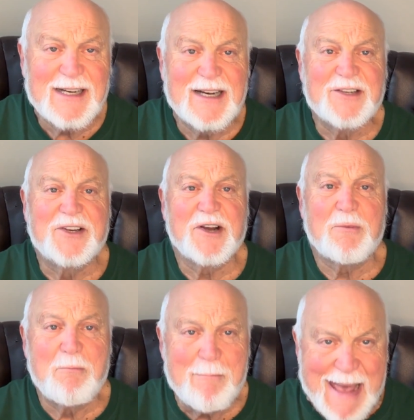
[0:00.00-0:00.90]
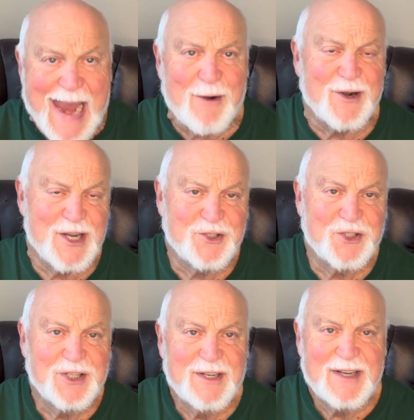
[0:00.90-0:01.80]
until
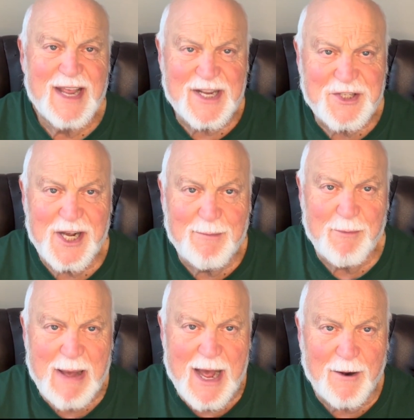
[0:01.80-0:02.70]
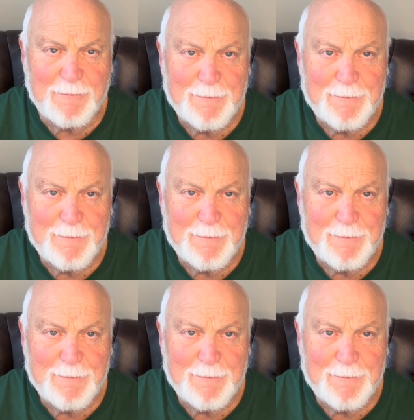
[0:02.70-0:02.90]
marriage has come about.